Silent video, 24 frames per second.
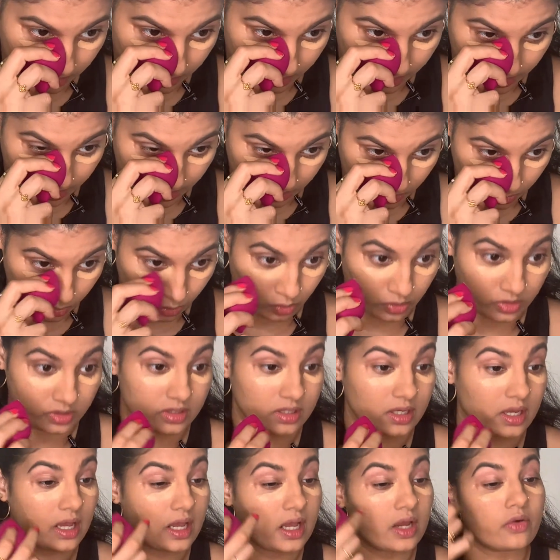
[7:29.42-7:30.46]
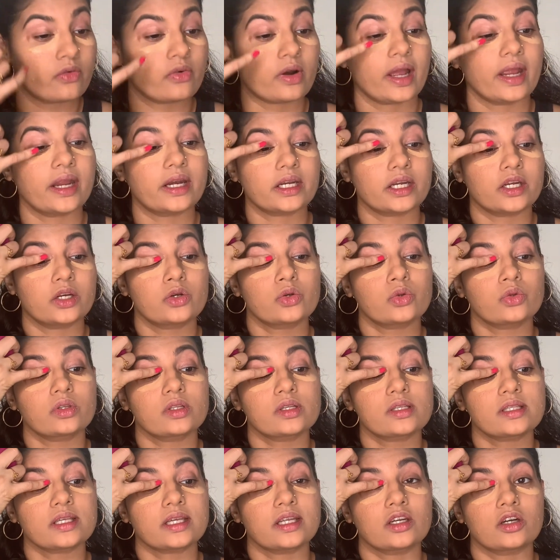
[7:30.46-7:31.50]
that it goes right into
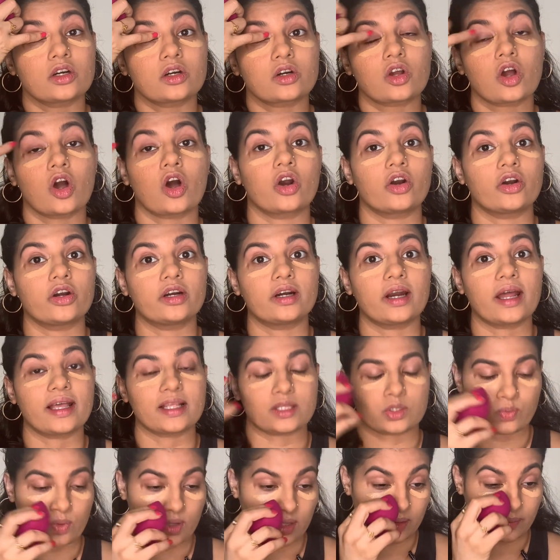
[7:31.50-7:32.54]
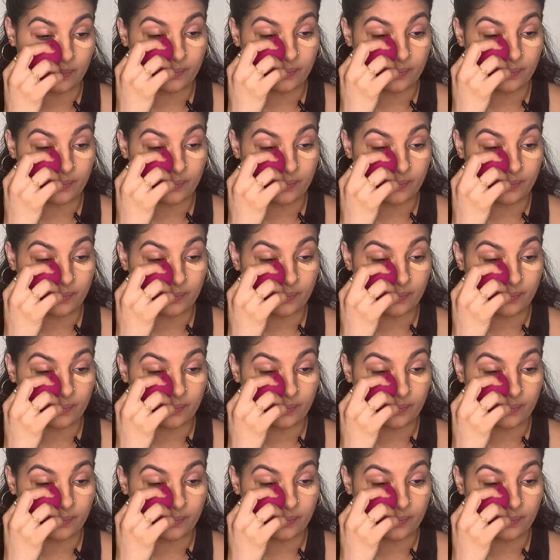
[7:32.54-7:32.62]
this inner corner as well.